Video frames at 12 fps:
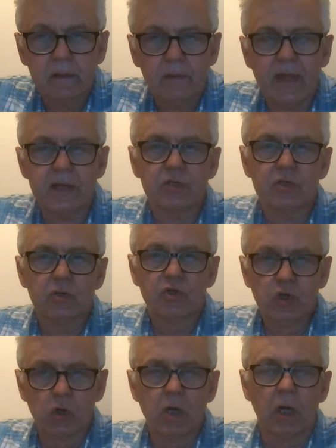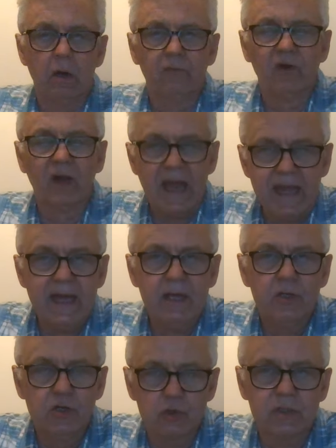That's Sugarloaf Lenny,
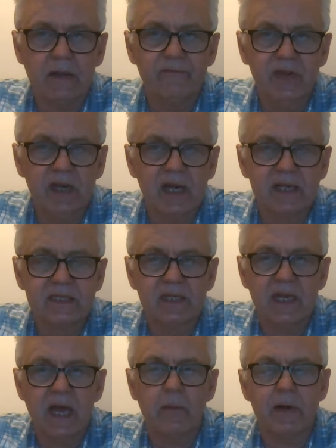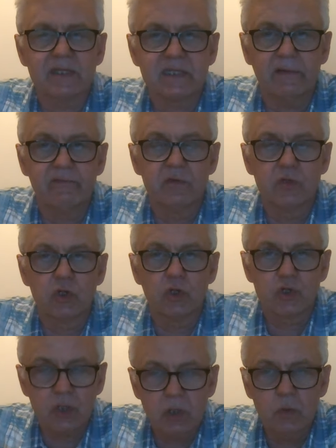just signed for United now at
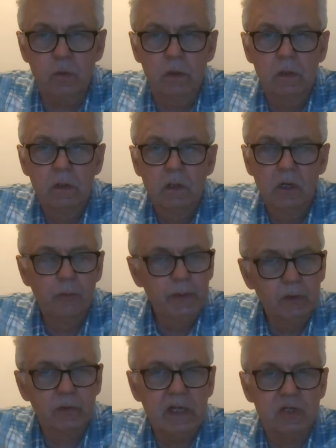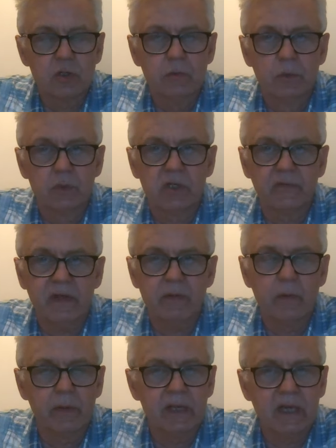7-2. Hope we don't eat too much of it.
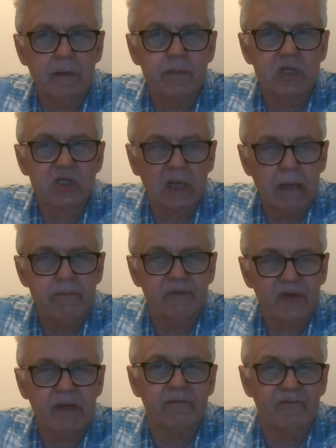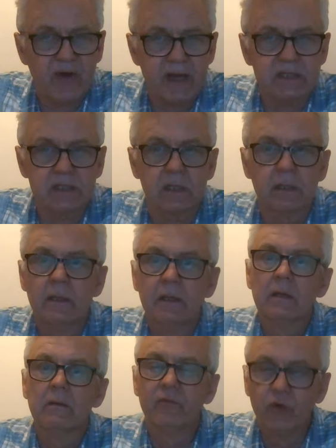We want to keep it slim, fit and fast.
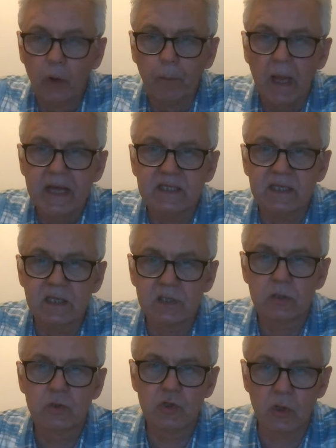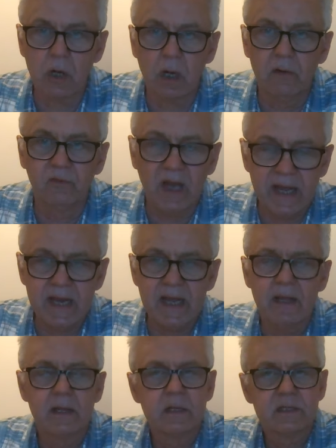Four places. Sugarloaf
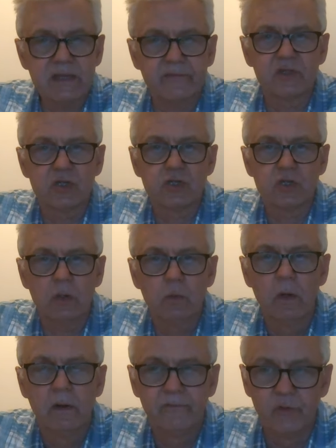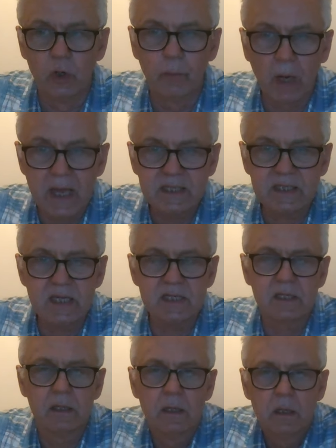Lenny, 7-2, four
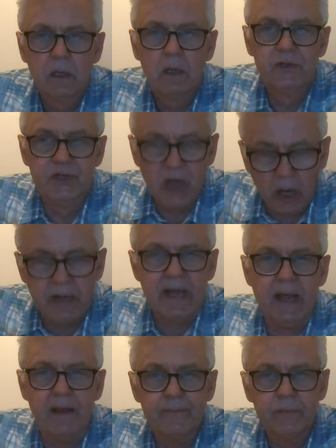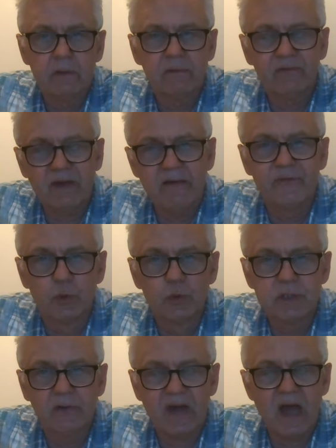places. Donny,
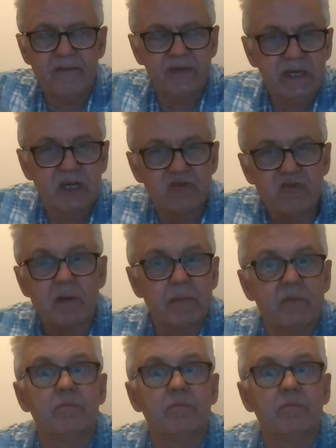5:45, I need a drink.